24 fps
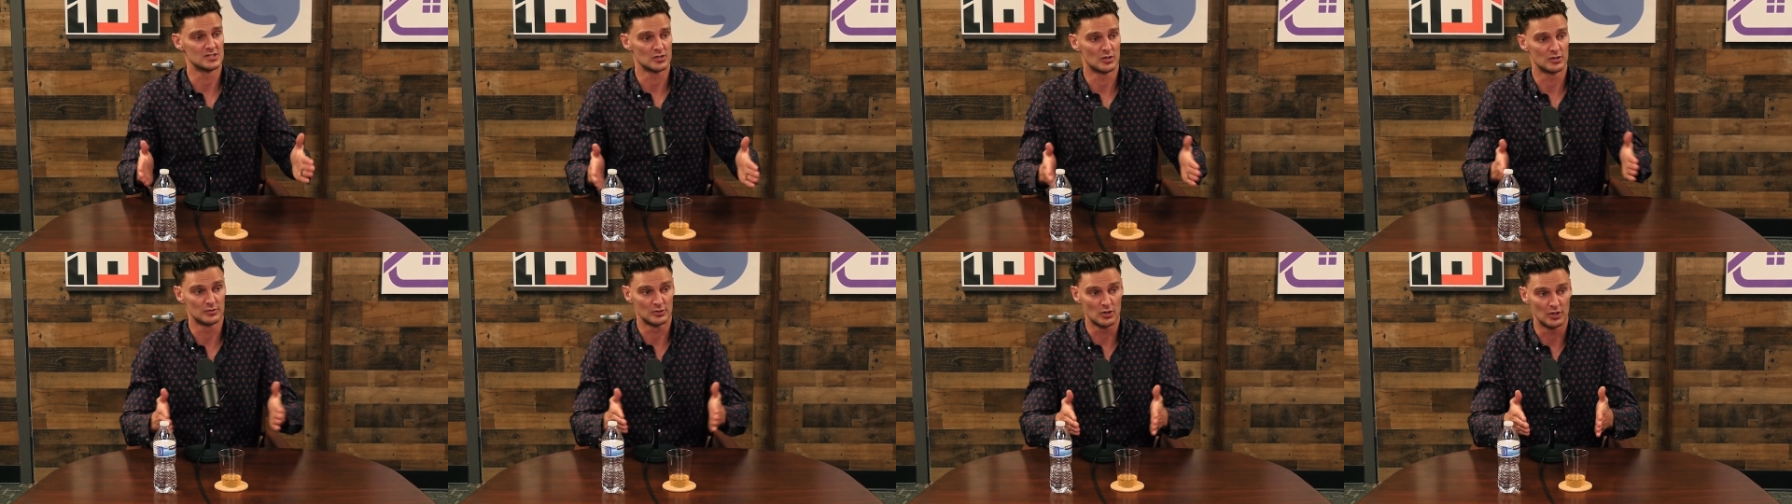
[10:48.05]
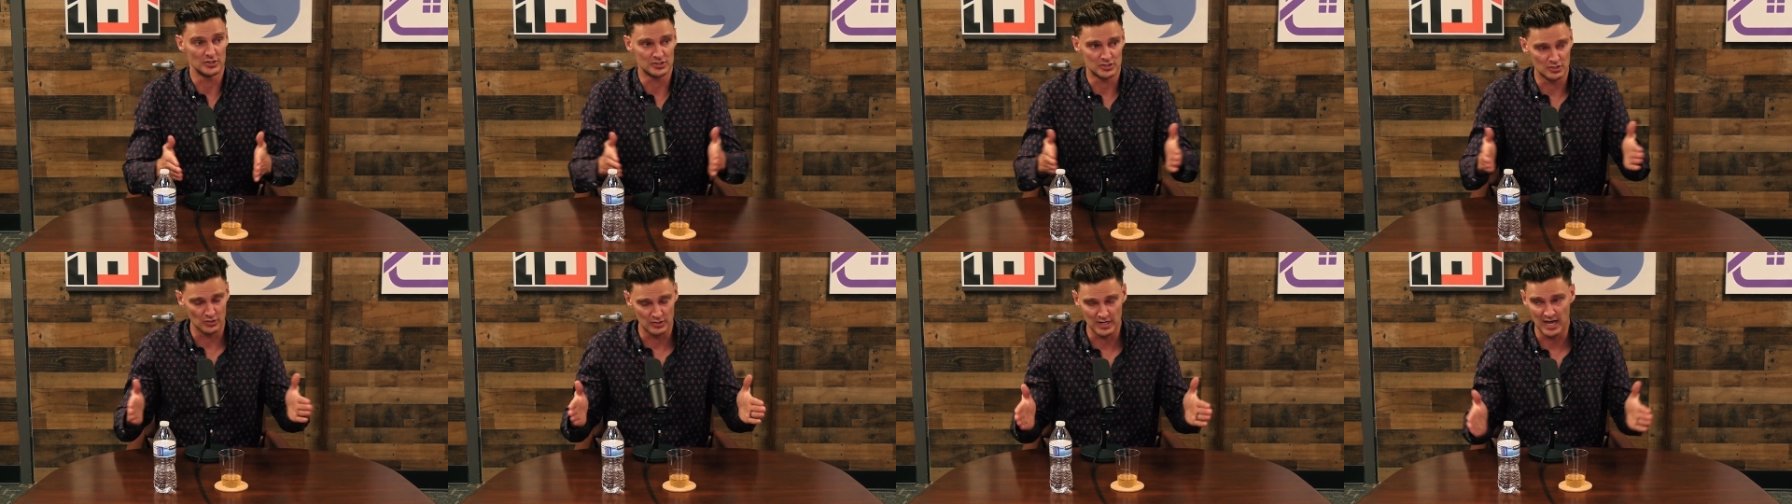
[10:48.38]
So I'd
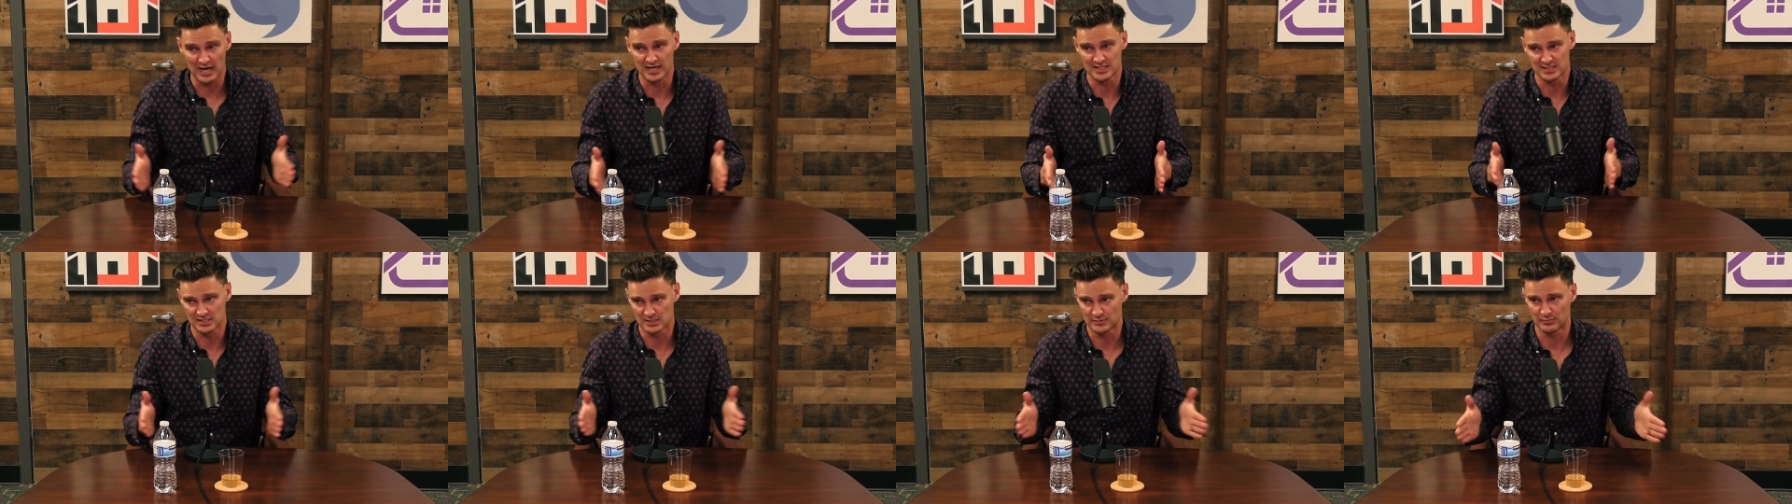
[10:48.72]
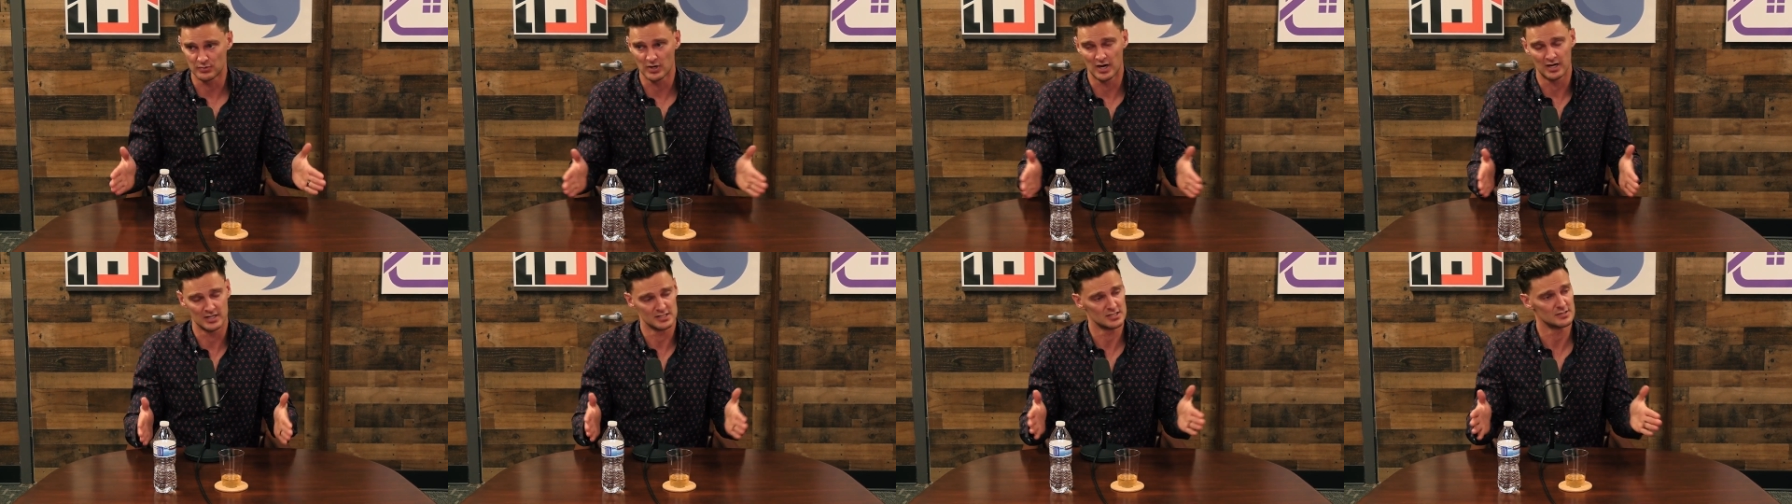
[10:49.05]
got to analysis
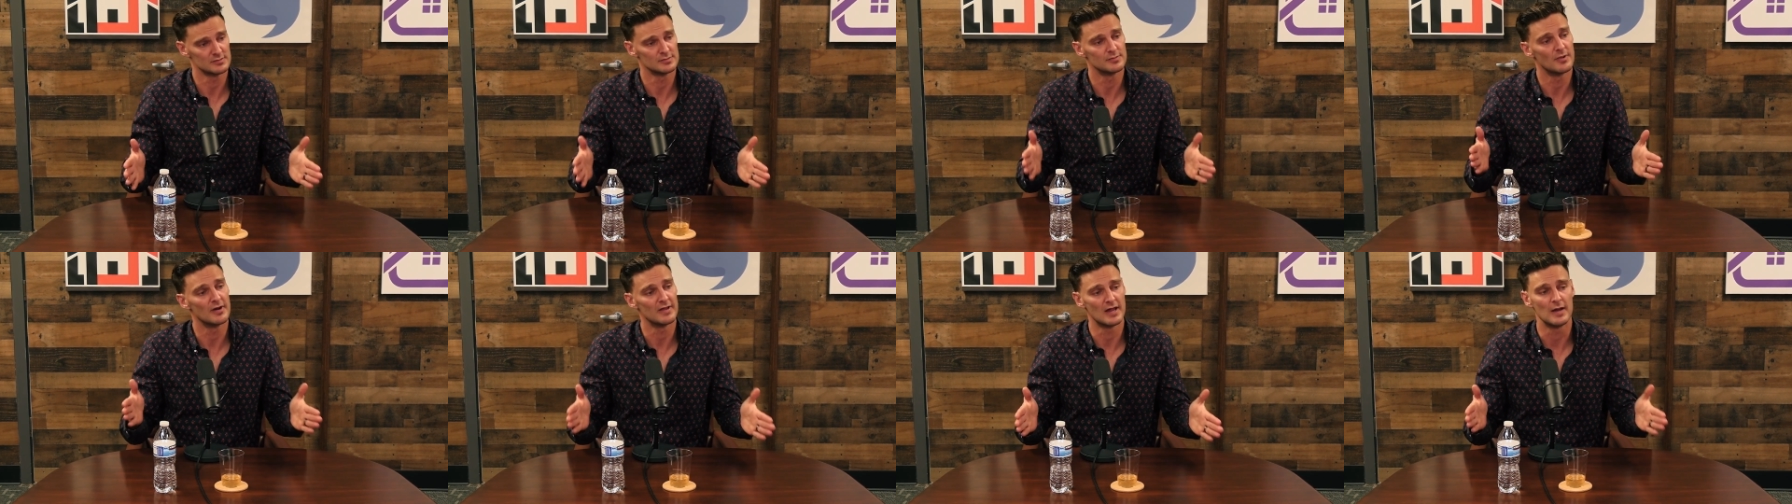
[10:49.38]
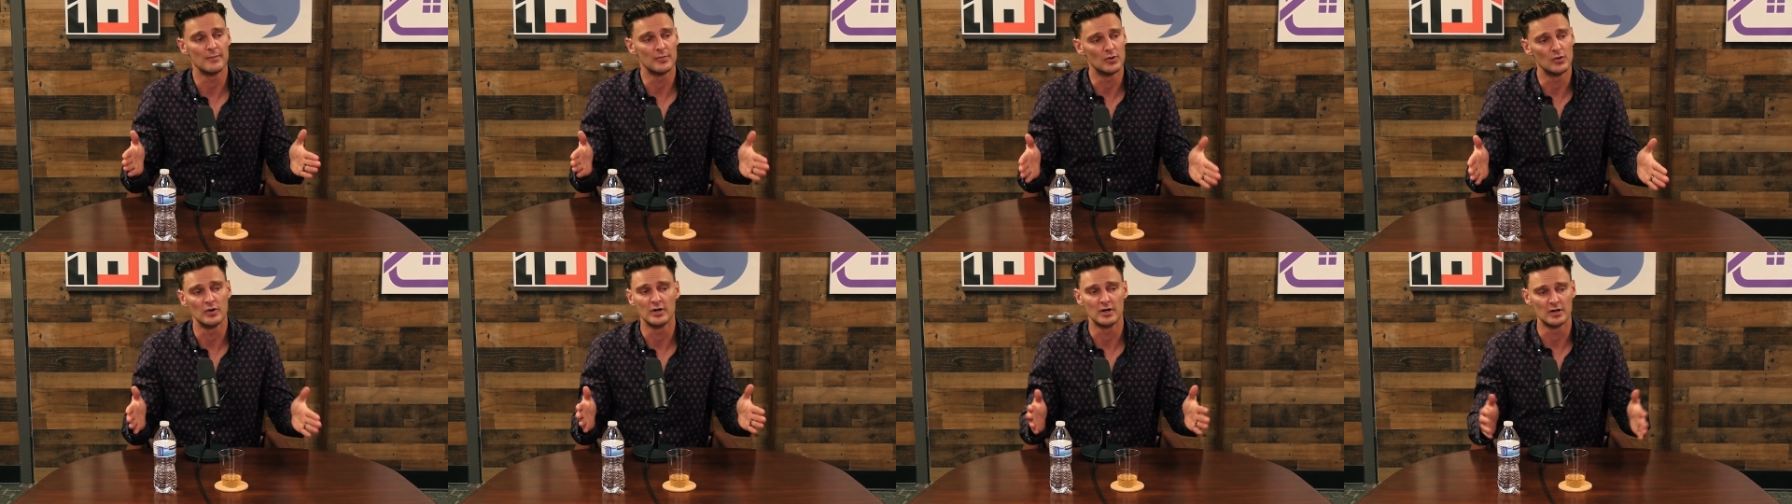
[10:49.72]
paralysis by that
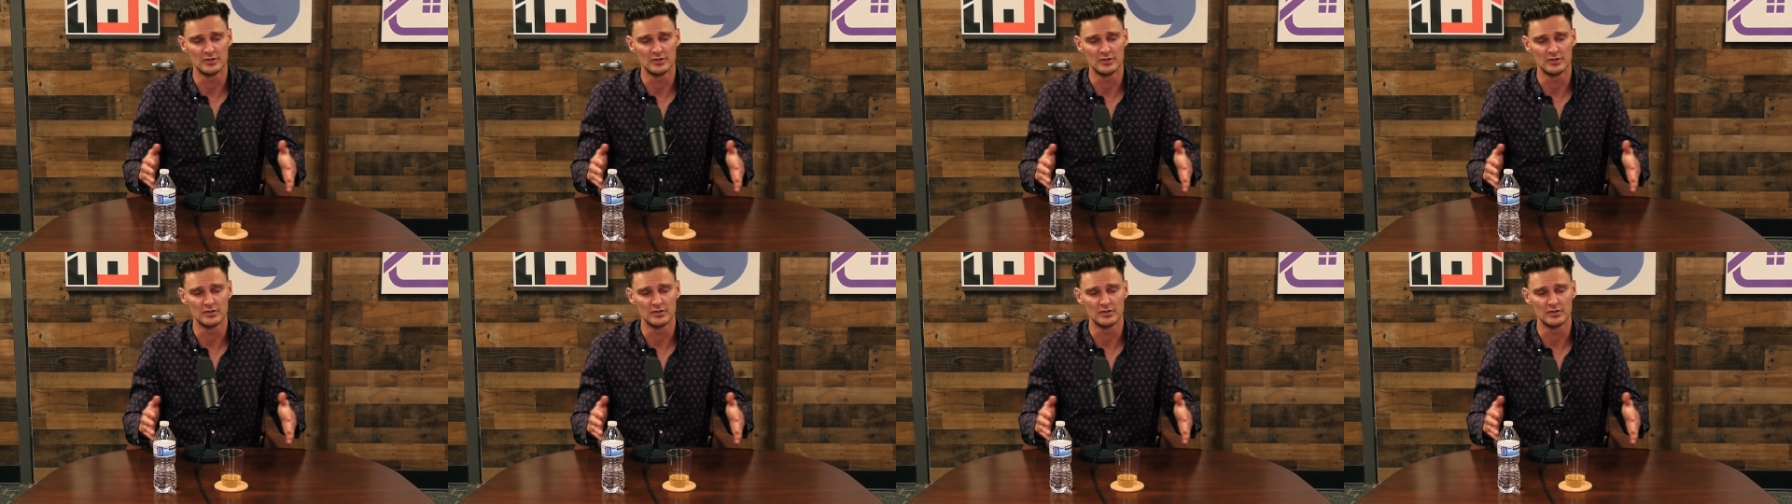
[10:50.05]
point.